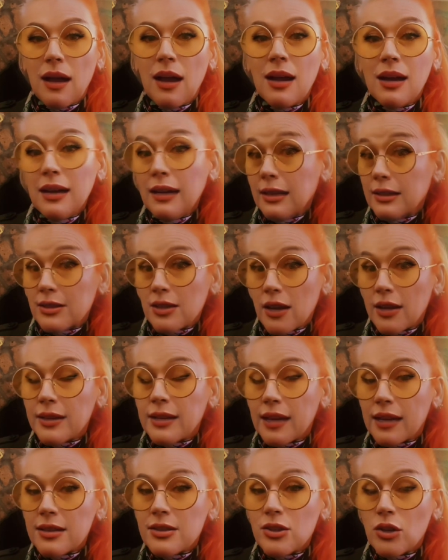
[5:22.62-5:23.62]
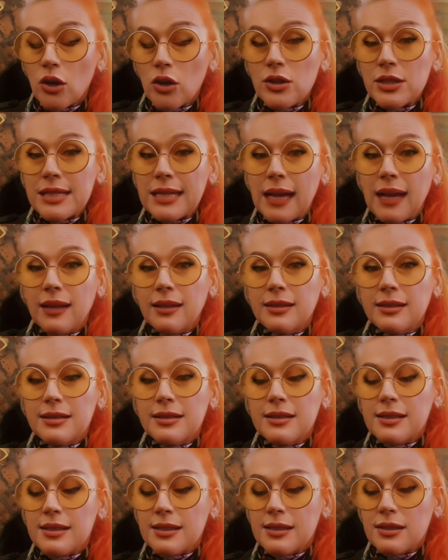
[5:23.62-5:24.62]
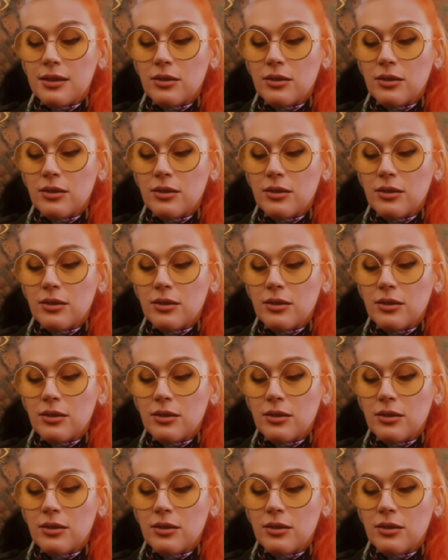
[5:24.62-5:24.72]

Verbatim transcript: art, I guess, your own talents.